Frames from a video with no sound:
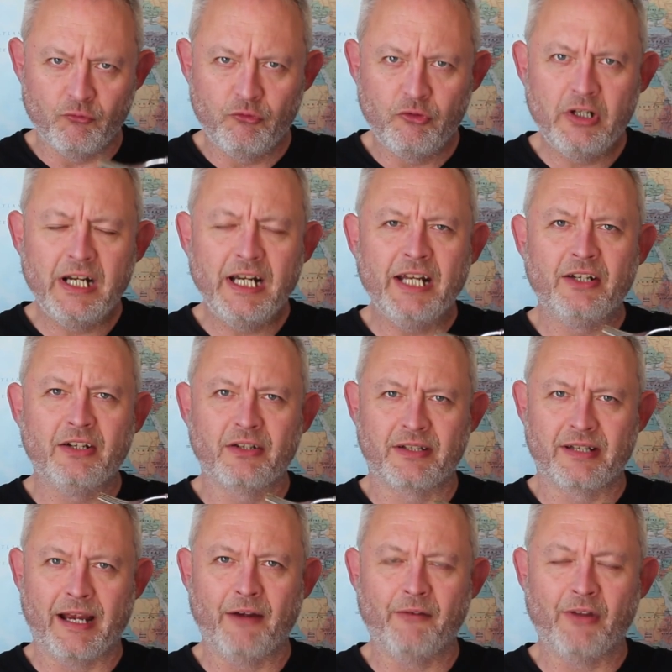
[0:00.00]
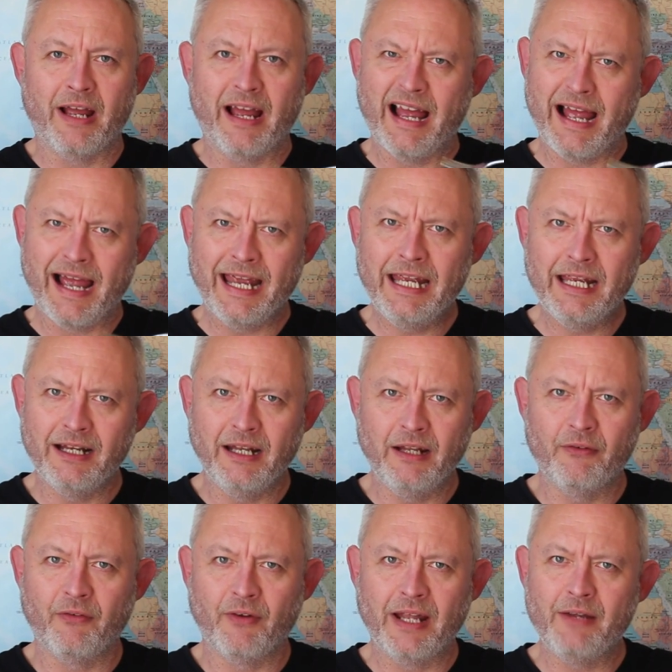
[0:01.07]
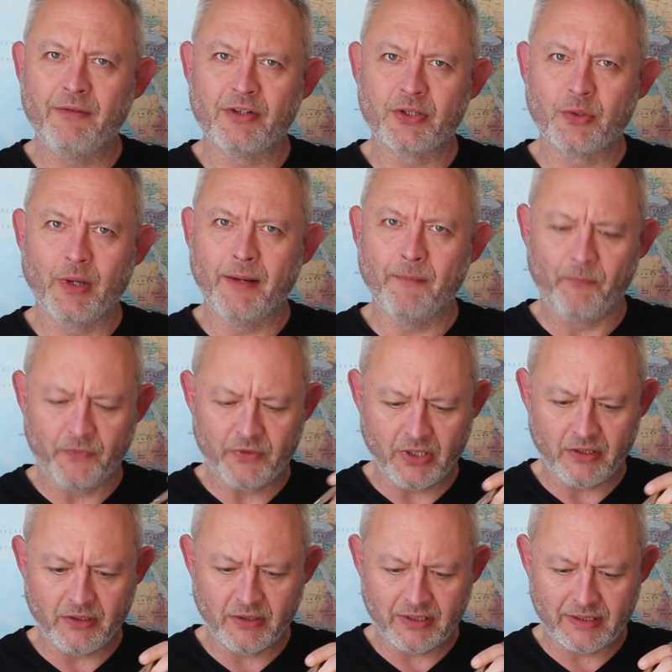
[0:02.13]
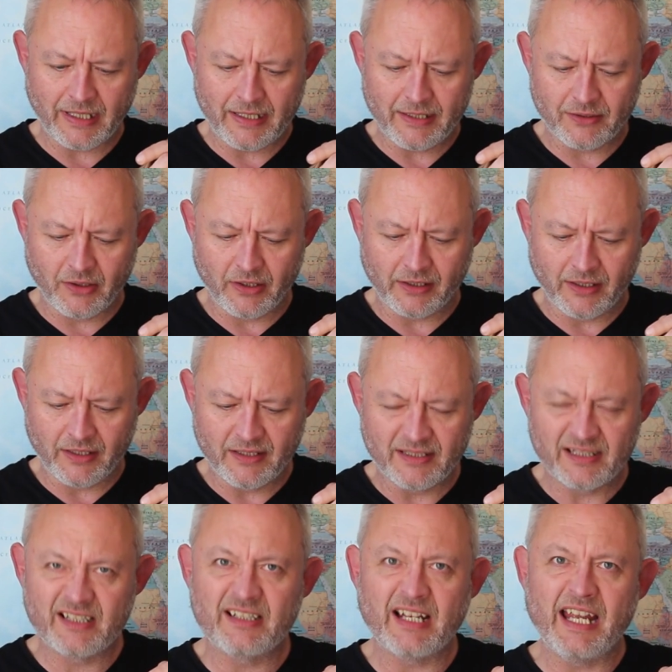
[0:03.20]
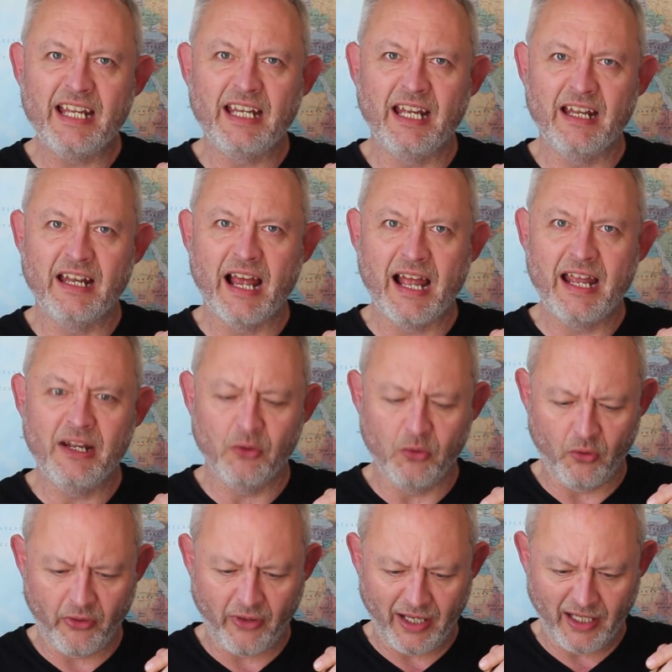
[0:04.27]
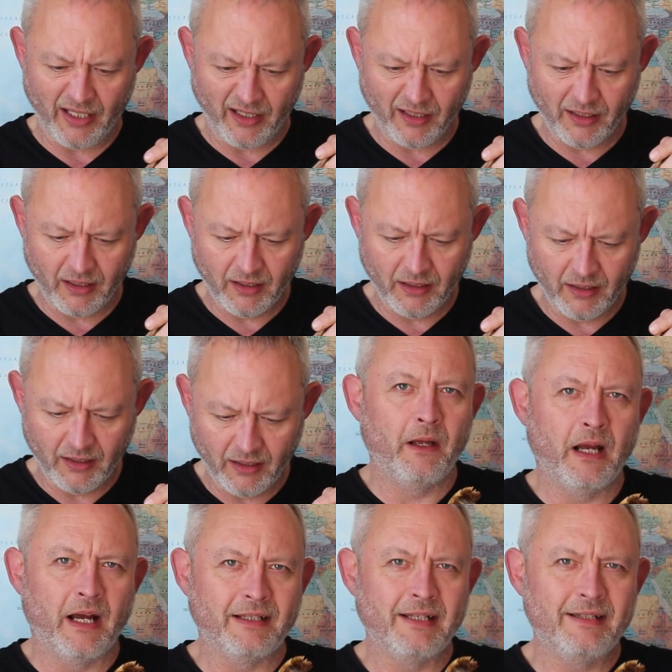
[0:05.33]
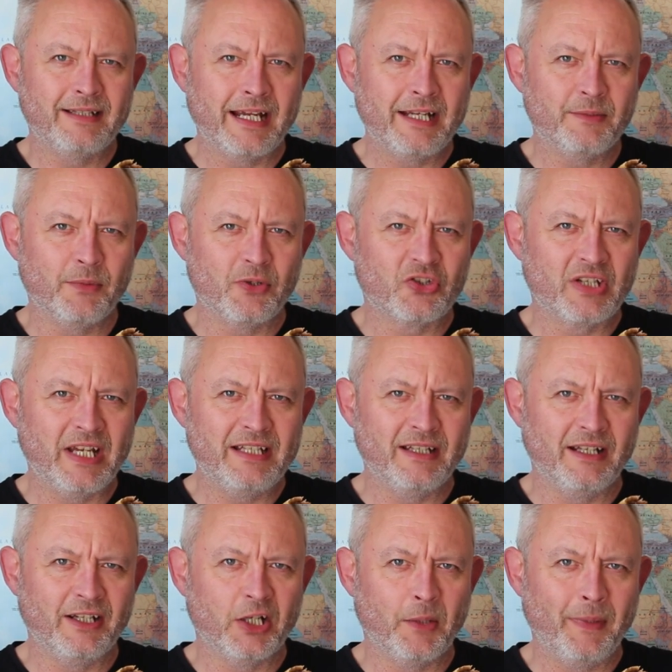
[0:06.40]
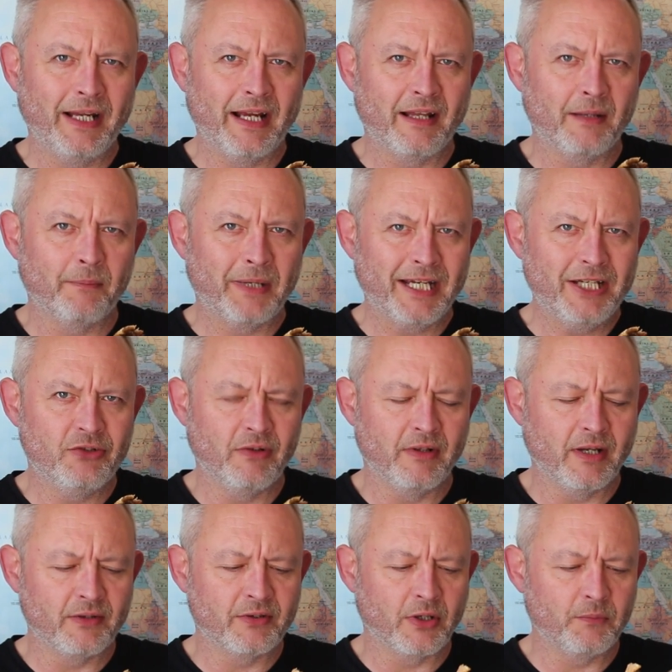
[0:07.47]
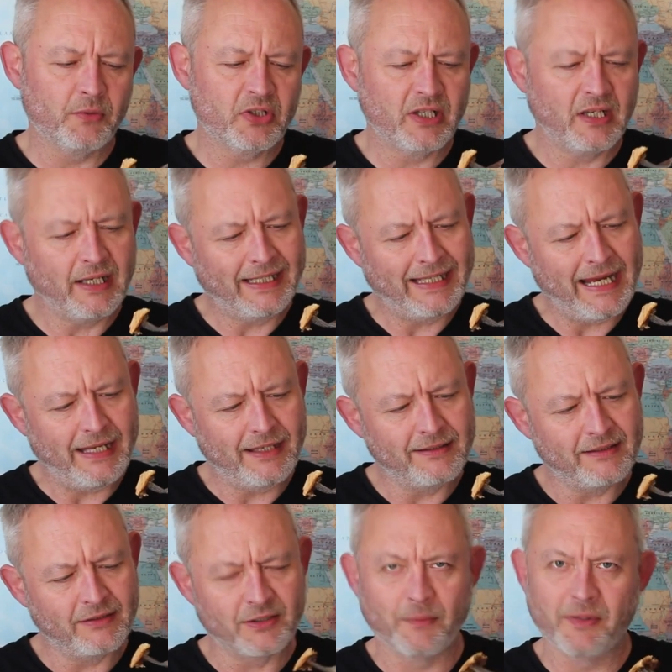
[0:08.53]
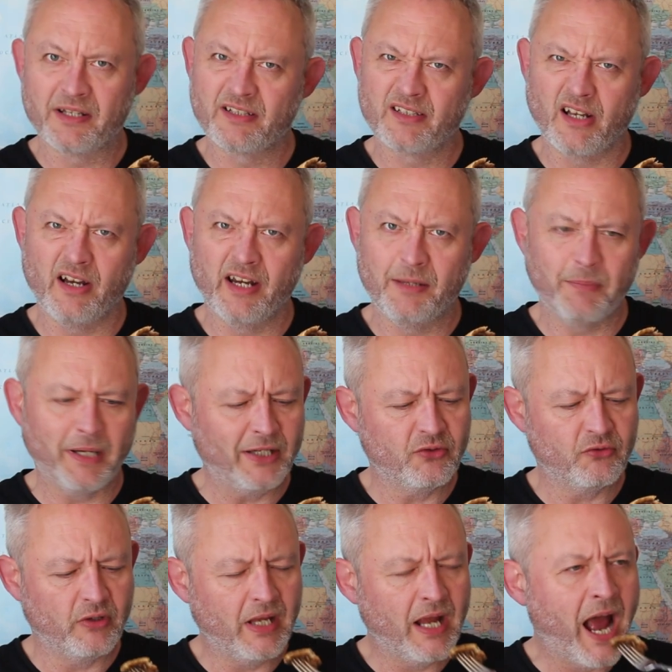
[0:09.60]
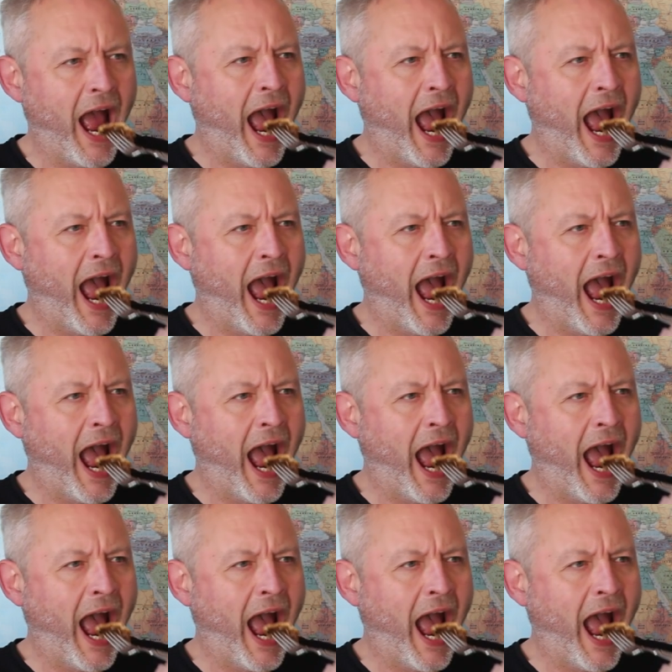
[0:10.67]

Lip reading: really does have that ale-y flavour to it, so it does taste like a steak in ale thing. I didn't taste much seasoning coming out of the pastry though, so I'm just going to get into some of the side pastry.